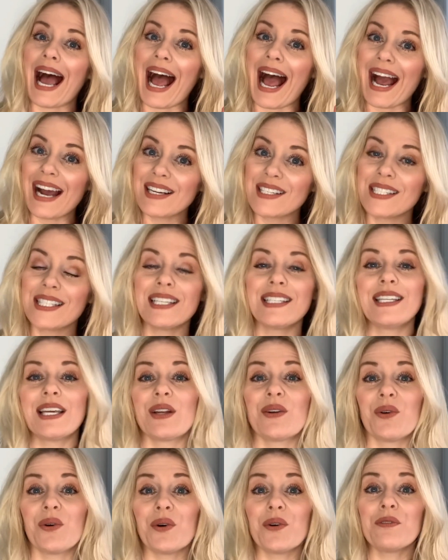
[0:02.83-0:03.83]

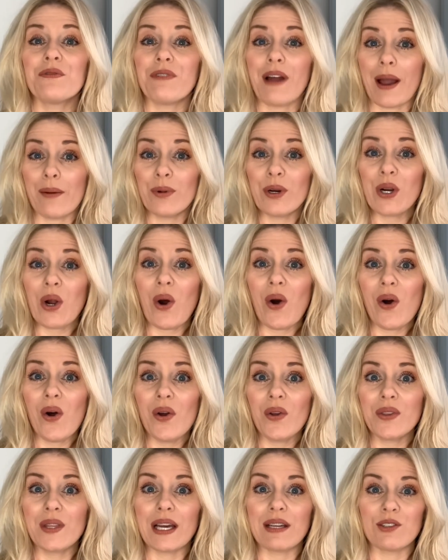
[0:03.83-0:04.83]
accidental fabric haul
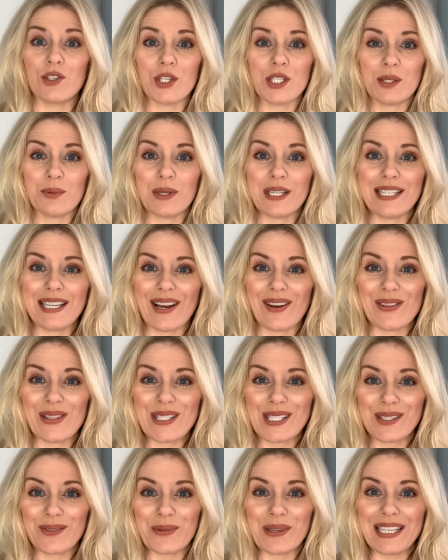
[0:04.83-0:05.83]
that just went down
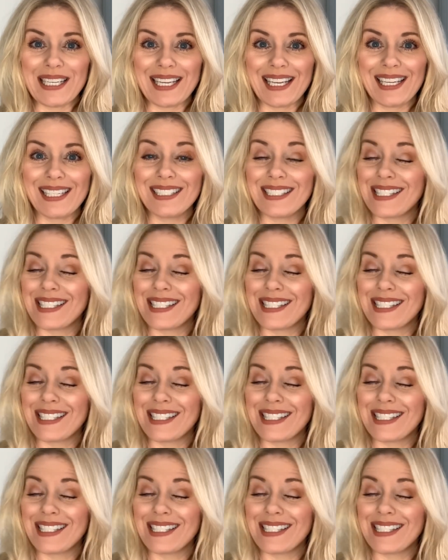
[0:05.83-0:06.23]
this weekend.